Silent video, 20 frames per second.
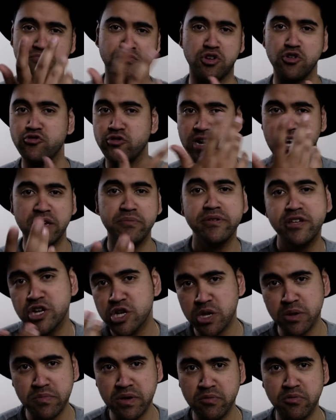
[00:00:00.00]
Google image,
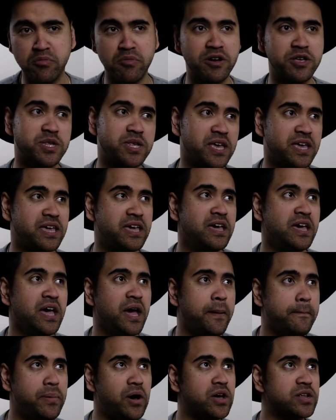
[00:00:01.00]
some people might say.
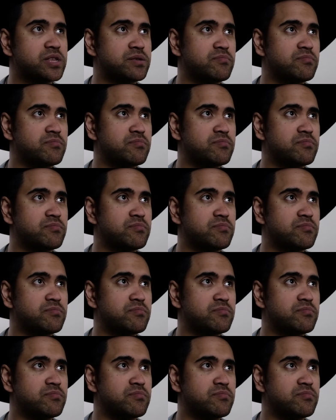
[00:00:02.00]
But